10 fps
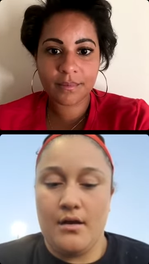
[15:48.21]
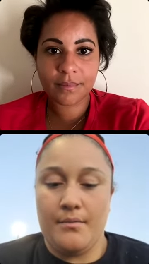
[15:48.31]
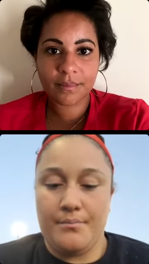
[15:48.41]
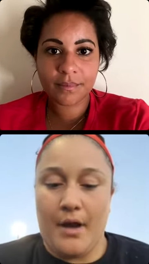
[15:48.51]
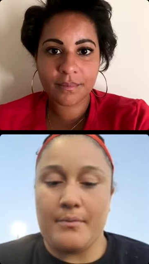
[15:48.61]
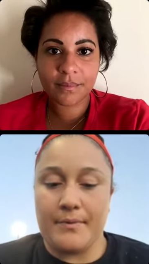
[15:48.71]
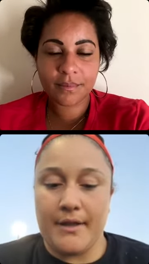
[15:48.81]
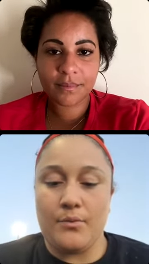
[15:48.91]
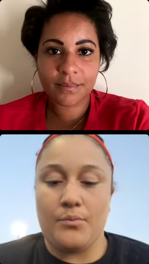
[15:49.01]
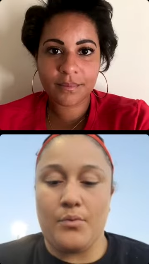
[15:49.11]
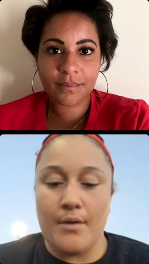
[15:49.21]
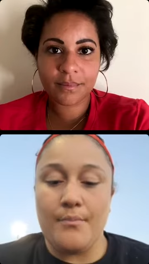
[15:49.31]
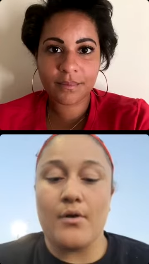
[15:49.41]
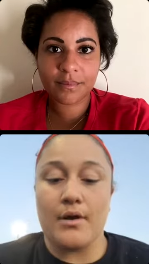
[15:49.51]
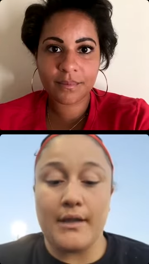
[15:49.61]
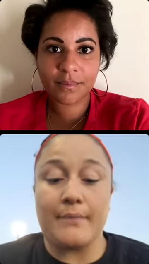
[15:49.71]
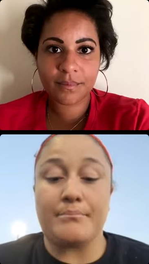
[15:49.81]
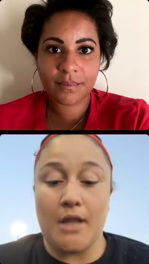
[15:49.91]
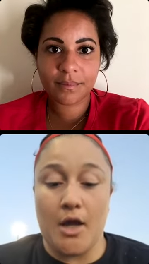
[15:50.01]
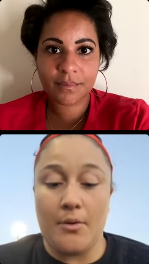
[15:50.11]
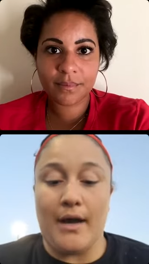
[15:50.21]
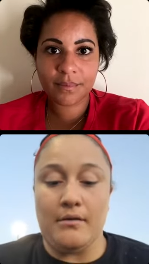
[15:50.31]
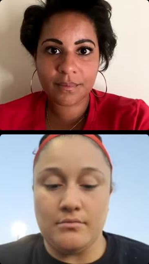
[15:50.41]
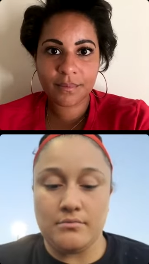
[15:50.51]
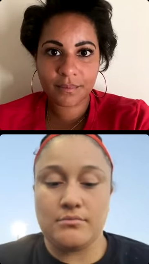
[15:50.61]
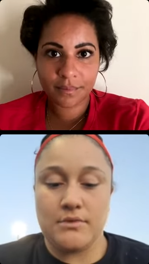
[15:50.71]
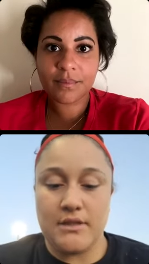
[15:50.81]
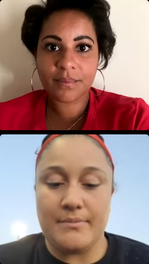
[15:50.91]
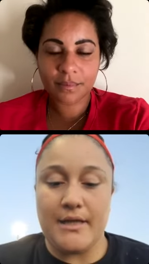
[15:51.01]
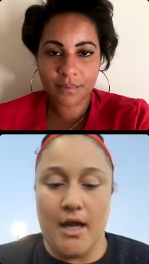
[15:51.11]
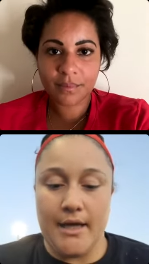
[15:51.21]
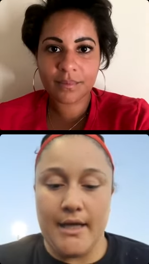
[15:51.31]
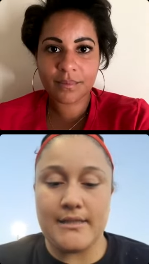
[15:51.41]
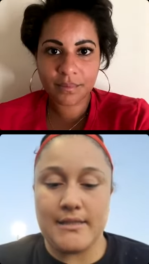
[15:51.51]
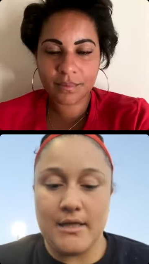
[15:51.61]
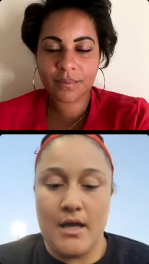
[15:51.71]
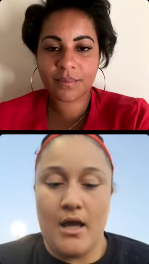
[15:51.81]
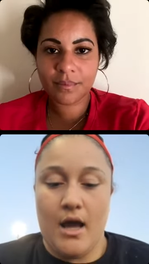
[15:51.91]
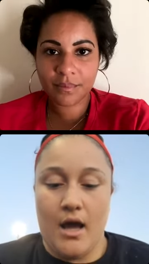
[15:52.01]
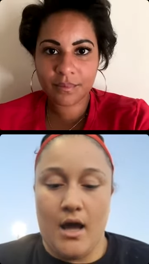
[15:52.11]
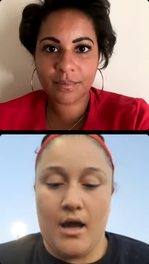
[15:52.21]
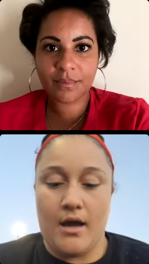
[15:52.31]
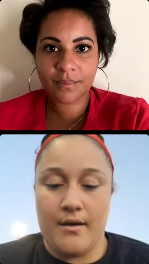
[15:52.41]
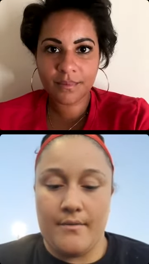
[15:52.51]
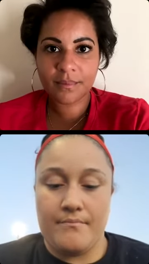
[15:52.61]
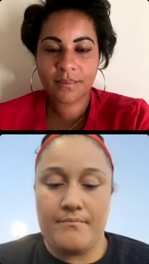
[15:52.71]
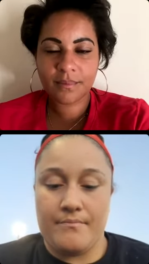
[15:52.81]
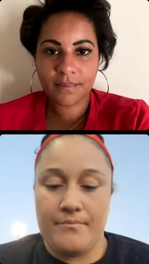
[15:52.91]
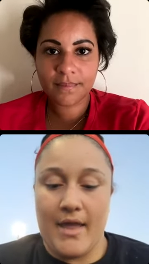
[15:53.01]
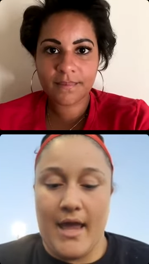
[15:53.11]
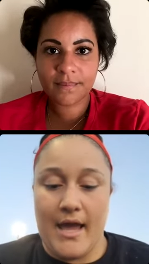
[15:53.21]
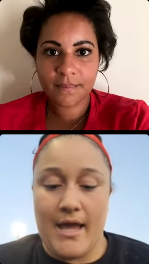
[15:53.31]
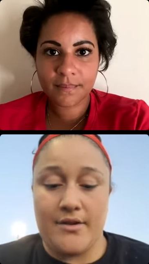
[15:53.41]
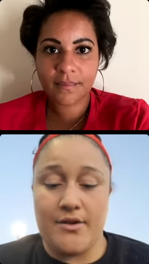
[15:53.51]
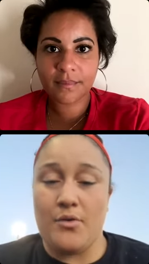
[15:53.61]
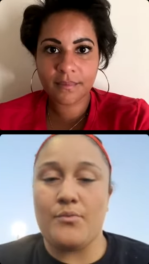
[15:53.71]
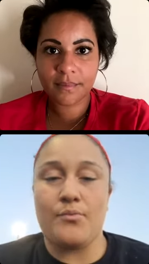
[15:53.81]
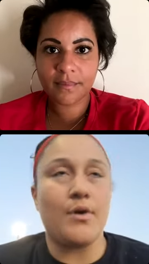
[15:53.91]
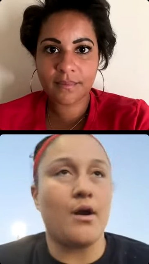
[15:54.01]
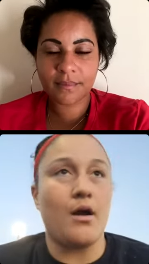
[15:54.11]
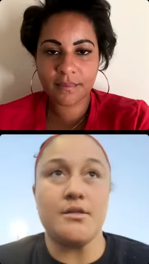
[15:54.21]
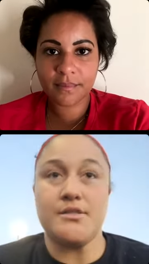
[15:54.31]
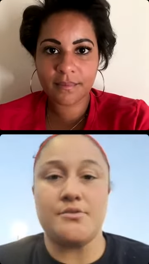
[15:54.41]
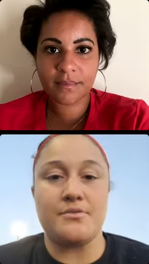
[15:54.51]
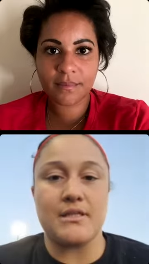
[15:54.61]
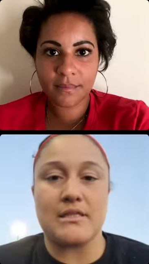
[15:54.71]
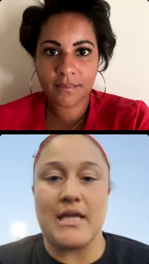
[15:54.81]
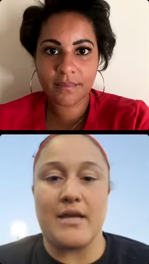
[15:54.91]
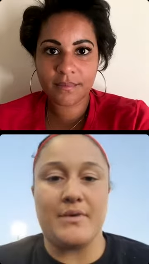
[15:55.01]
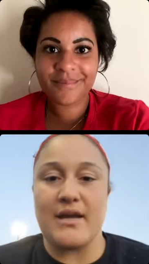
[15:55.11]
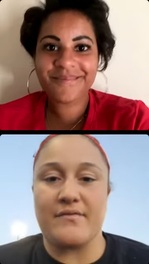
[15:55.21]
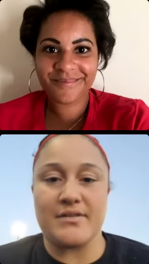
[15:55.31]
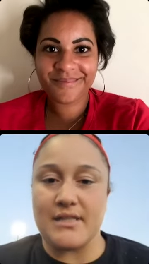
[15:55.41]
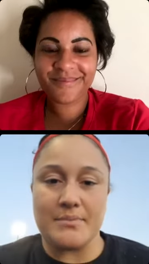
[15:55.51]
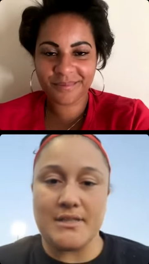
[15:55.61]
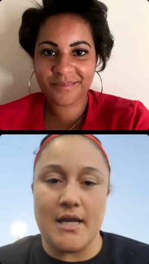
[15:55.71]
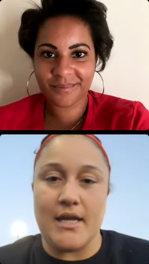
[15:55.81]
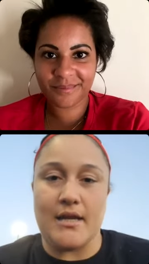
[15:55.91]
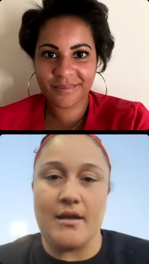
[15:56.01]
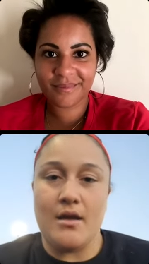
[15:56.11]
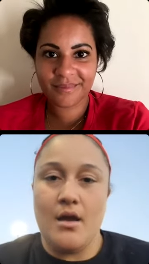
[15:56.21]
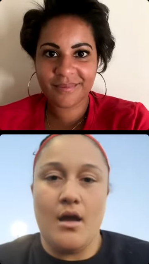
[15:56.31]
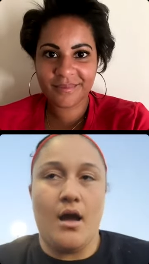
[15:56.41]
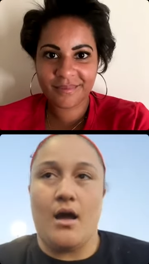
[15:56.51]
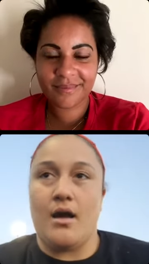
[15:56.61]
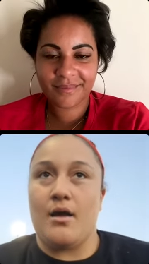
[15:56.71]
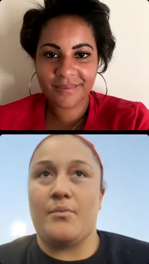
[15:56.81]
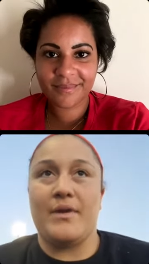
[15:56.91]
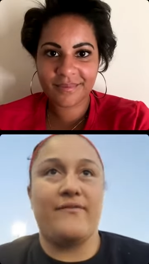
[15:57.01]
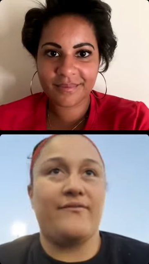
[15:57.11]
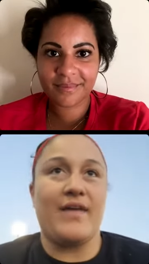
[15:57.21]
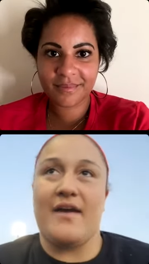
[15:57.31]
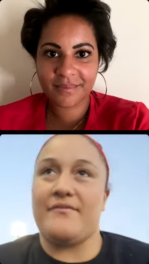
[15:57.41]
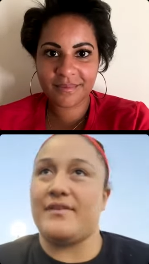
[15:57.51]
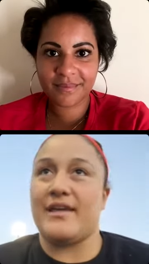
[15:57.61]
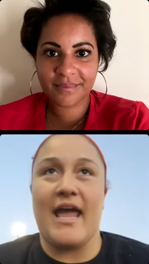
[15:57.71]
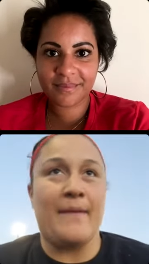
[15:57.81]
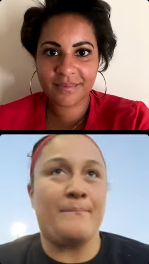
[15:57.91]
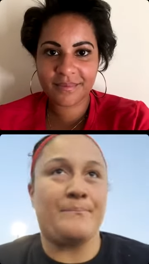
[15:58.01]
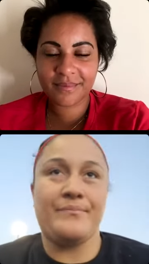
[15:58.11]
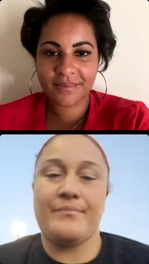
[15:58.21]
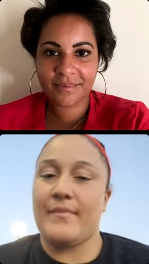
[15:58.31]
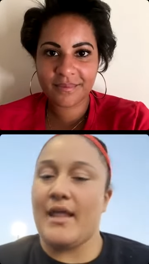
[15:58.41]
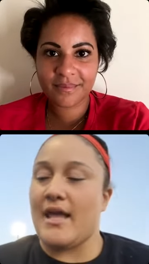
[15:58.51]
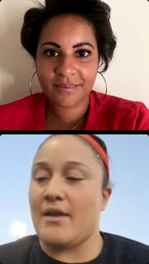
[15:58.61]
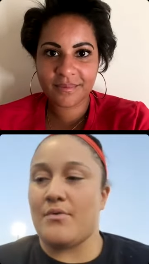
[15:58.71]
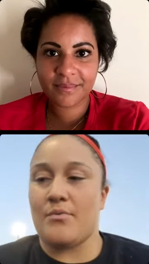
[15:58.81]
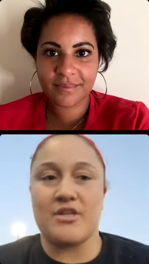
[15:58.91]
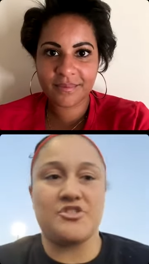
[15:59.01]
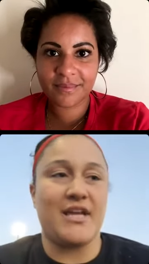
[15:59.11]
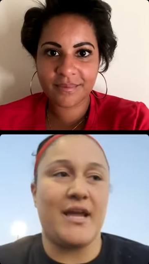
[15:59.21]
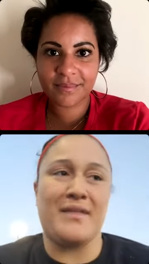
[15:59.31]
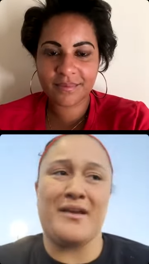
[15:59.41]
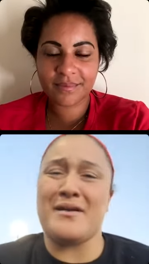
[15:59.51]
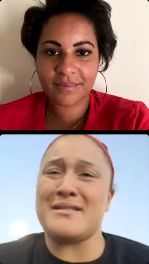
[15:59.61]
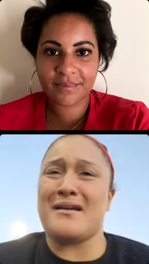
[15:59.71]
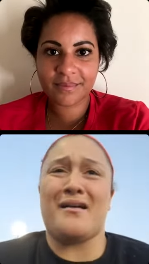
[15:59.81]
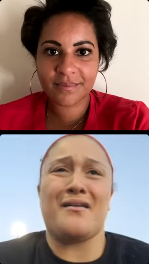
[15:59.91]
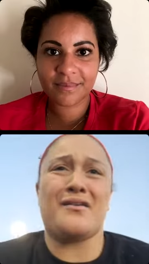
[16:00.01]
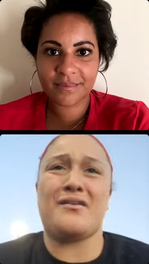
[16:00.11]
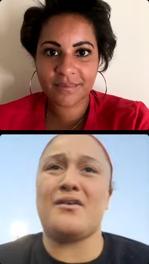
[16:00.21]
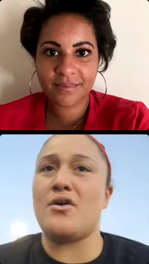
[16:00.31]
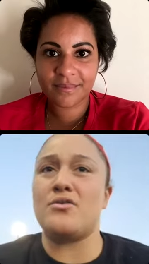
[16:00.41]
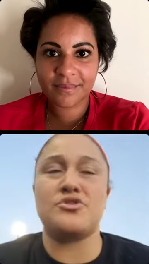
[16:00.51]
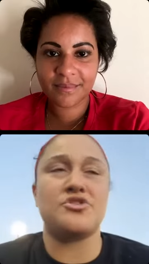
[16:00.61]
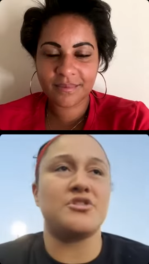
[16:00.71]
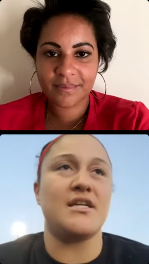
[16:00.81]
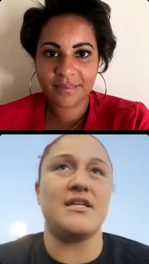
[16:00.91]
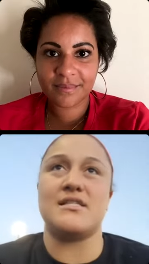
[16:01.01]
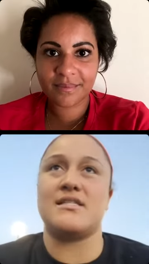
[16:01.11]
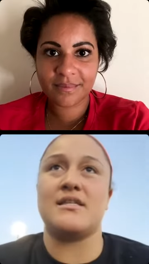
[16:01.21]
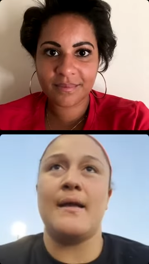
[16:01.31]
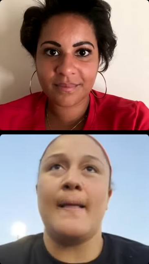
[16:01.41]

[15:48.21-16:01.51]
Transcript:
Speaker 1: probably one more like blowout, to be honest. Um, and you know we're all students and we never stop studying uh, we have game and we're watching game like crazy our coach is